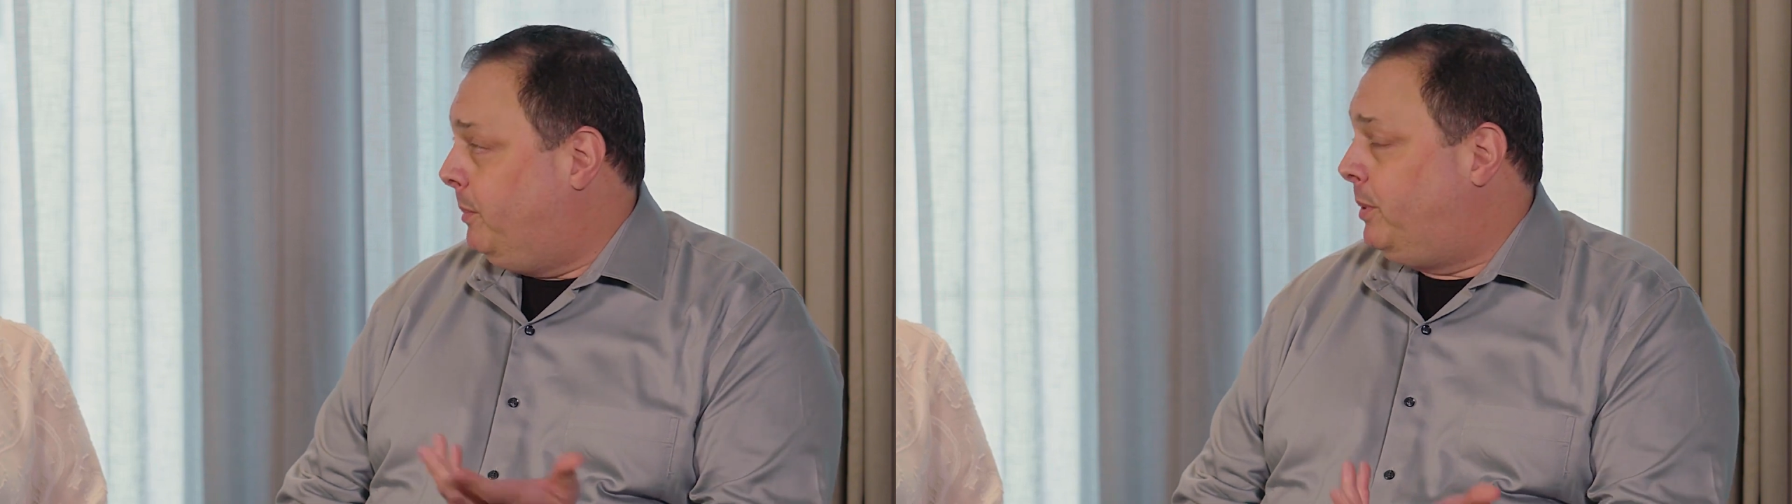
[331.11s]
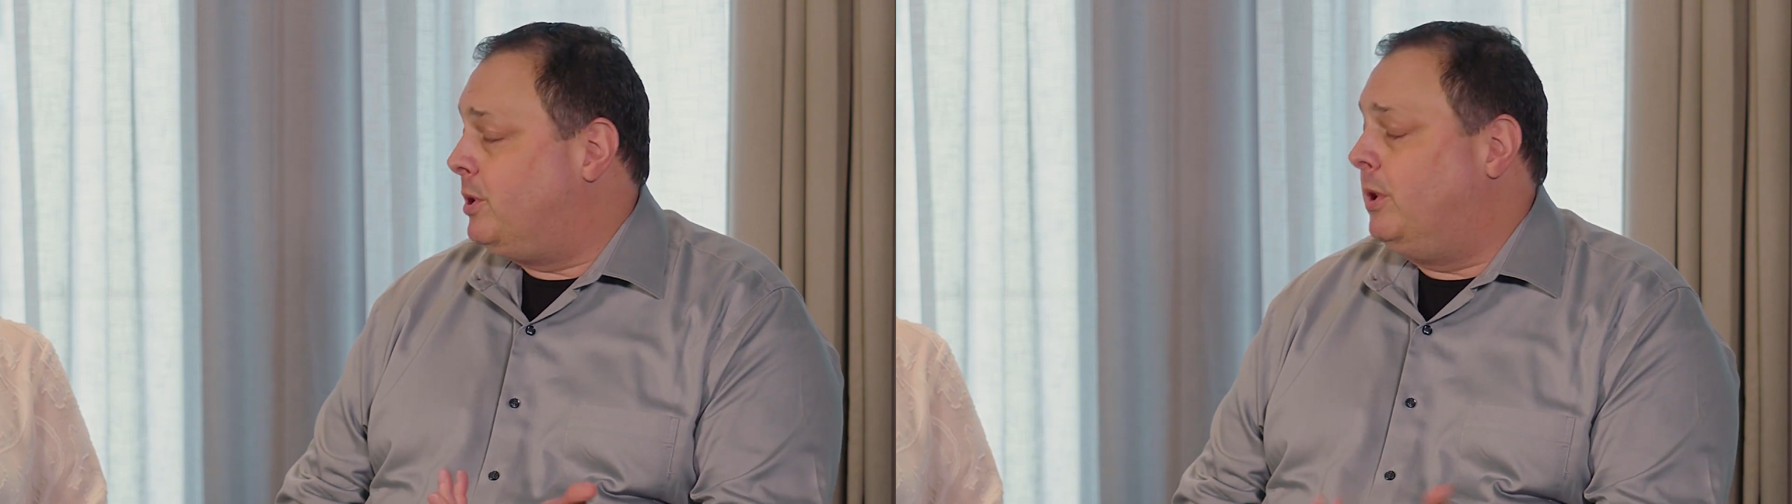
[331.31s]

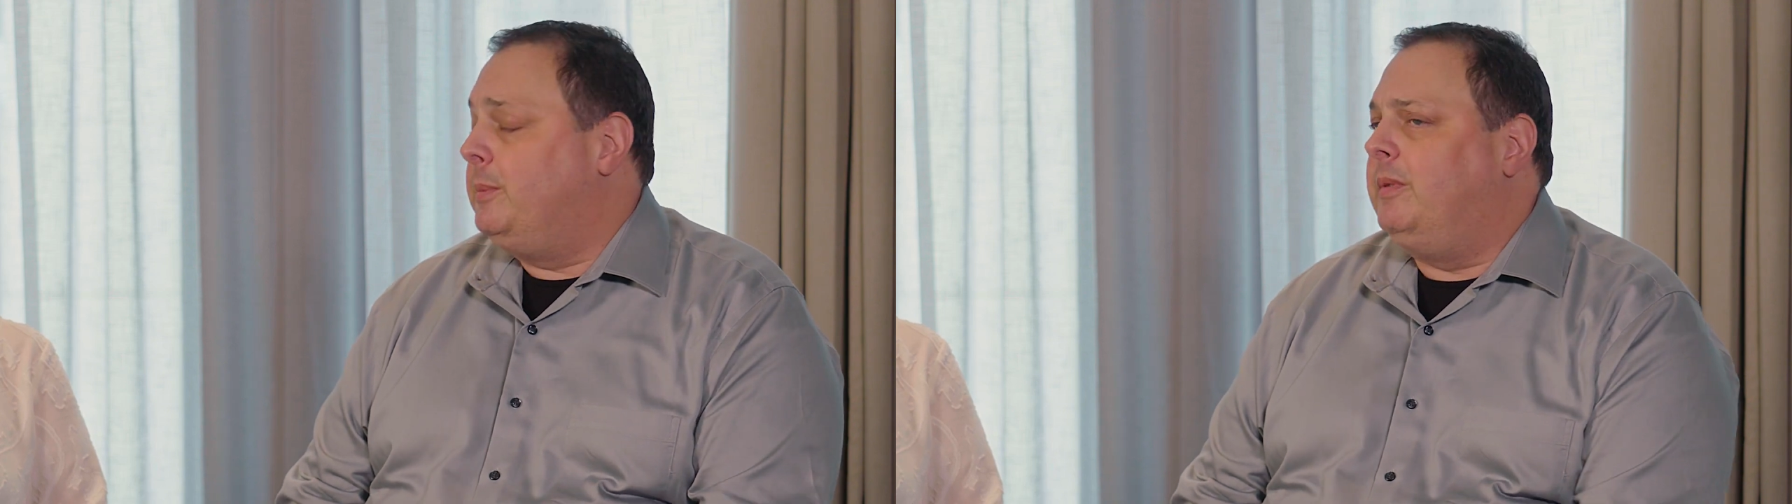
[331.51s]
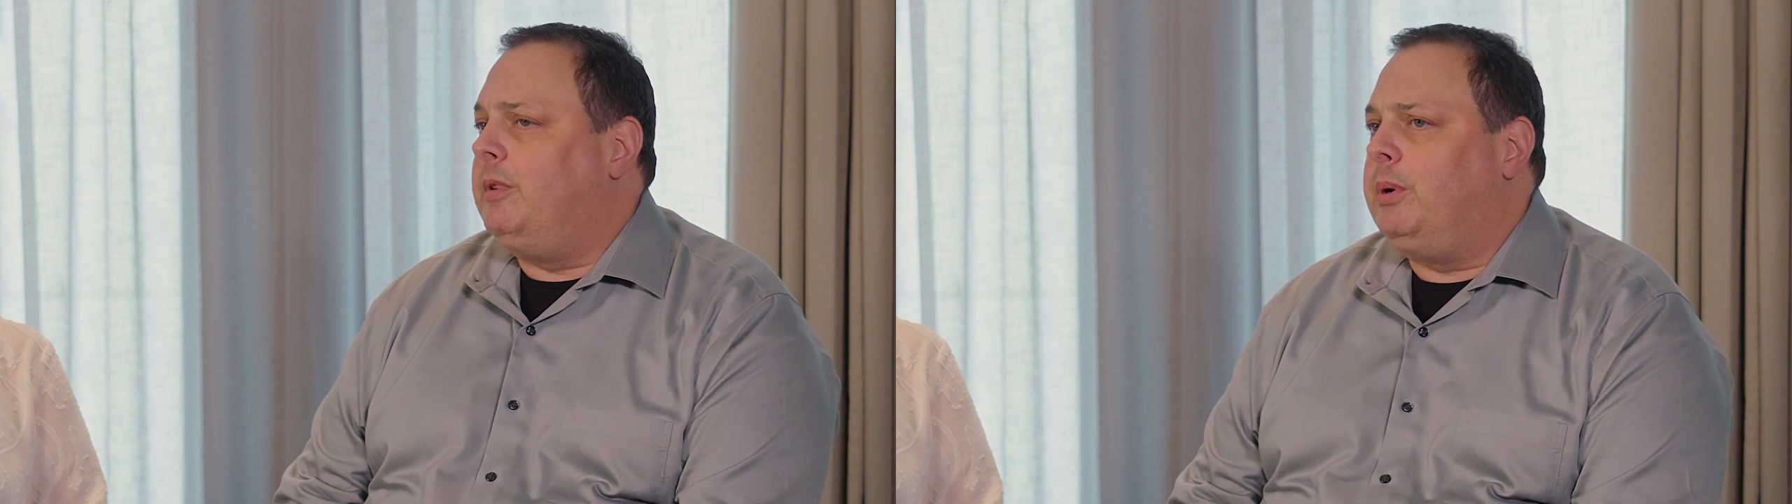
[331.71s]

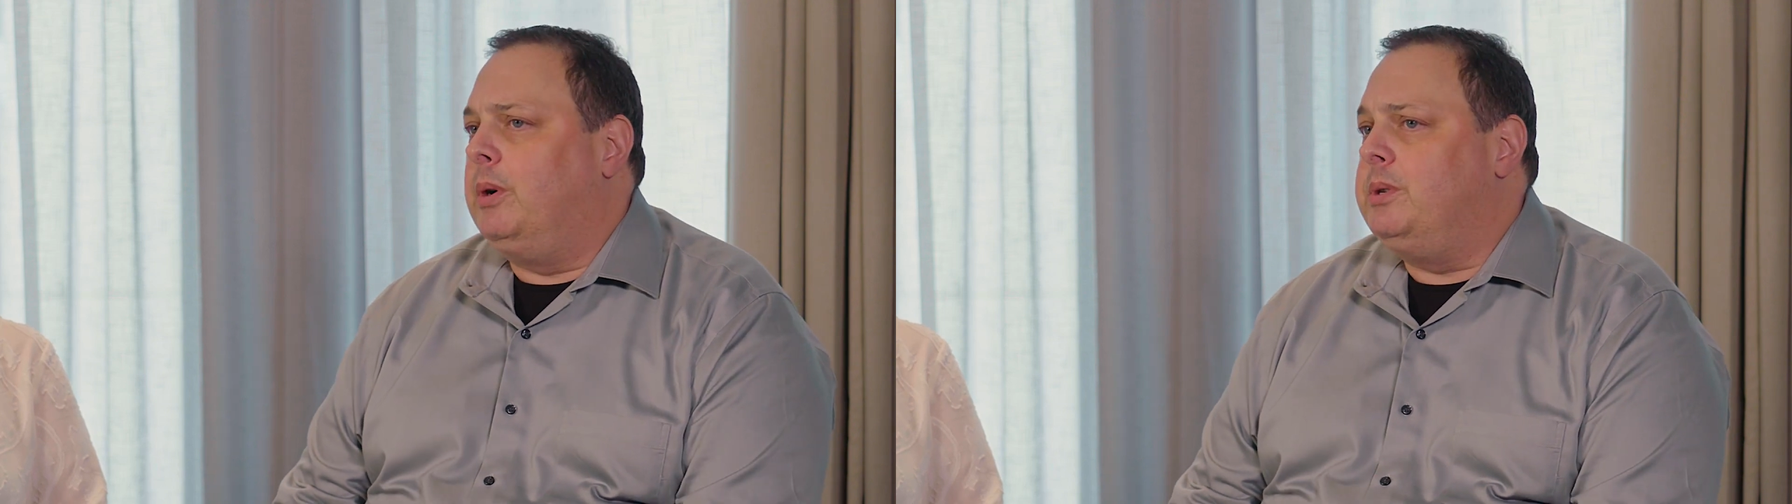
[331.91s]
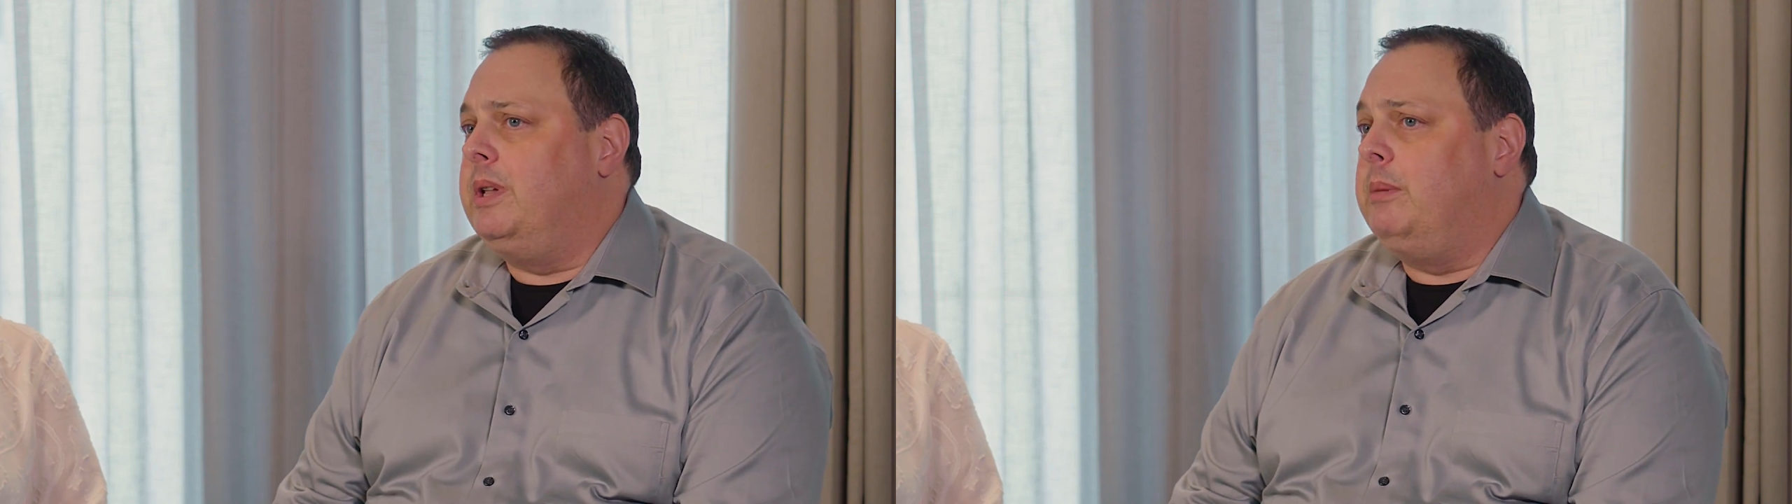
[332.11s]
prescriptive
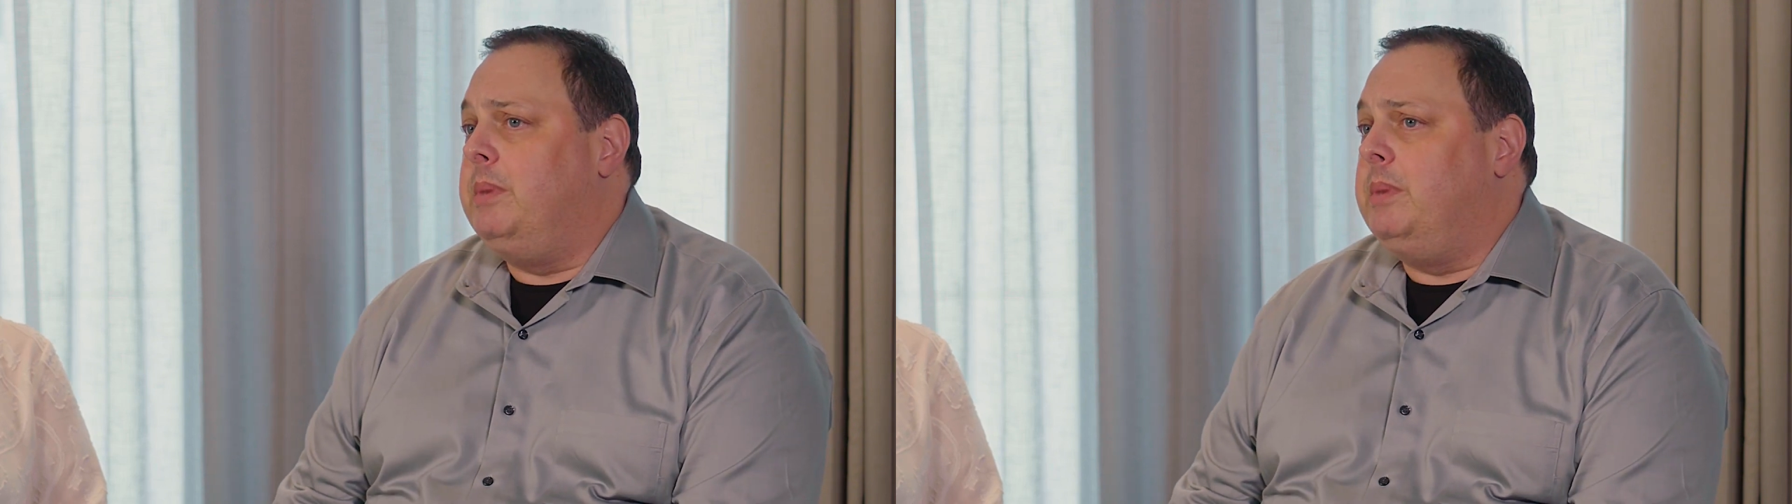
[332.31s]
approach that I